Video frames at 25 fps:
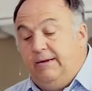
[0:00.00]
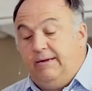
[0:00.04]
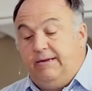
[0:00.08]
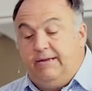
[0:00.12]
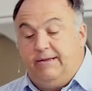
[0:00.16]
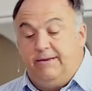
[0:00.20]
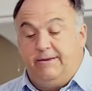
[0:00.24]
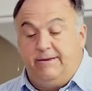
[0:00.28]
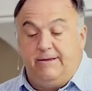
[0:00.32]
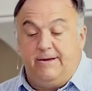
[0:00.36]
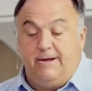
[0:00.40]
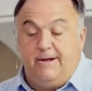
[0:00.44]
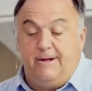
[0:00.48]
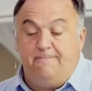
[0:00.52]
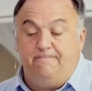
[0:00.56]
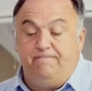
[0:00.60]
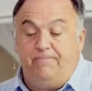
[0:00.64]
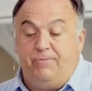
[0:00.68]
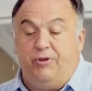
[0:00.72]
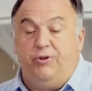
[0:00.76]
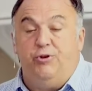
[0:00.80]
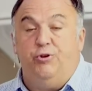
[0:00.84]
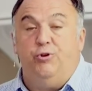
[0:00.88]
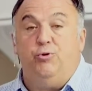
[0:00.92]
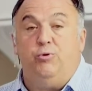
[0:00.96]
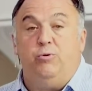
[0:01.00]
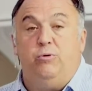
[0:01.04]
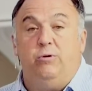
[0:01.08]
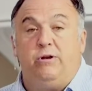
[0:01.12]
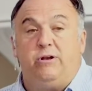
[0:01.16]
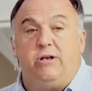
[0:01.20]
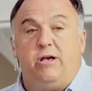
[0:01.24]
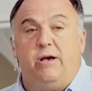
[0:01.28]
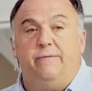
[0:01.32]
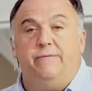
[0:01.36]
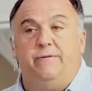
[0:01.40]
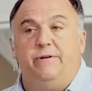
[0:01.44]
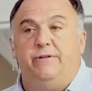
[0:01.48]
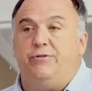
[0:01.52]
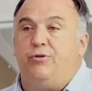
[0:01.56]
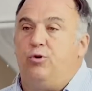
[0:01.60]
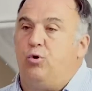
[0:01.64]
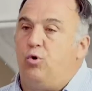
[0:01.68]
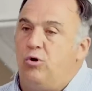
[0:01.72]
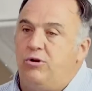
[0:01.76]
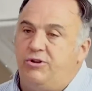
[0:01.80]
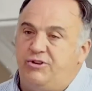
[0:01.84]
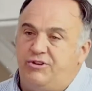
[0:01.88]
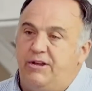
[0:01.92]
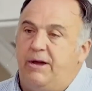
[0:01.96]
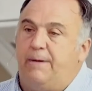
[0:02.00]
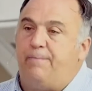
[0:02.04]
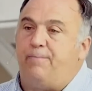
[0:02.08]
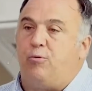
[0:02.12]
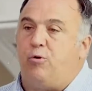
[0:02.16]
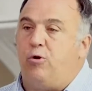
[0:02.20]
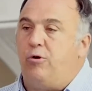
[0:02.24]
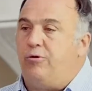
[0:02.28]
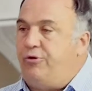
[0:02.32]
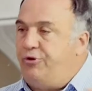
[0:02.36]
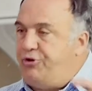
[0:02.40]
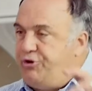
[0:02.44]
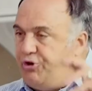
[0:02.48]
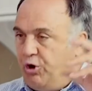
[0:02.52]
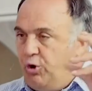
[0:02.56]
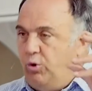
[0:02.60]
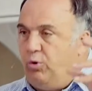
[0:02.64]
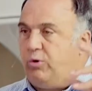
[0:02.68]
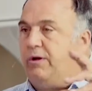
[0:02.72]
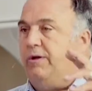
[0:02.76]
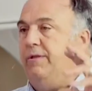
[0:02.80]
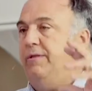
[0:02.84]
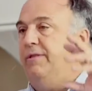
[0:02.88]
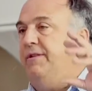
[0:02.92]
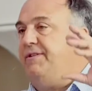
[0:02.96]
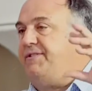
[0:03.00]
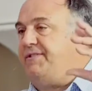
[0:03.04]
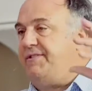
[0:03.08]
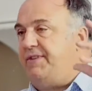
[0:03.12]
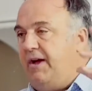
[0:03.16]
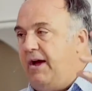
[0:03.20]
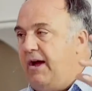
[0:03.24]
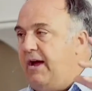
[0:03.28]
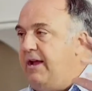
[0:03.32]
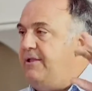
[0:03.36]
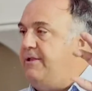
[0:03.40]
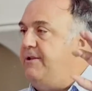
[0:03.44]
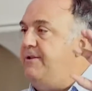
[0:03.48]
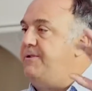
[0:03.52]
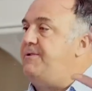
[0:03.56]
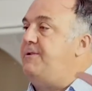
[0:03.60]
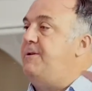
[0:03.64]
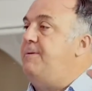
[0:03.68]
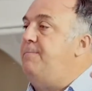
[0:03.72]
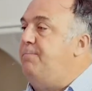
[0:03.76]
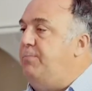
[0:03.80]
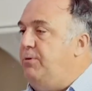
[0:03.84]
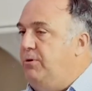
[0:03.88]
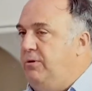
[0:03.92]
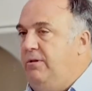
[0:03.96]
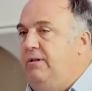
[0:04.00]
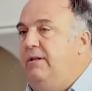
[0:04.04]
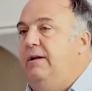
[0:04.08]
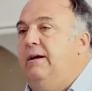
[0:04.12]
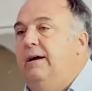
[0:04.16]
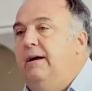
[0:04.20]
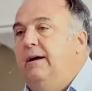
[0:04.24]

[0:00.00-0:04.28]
In the new covenant, the Lord's Supper, the token, the sign, the symbol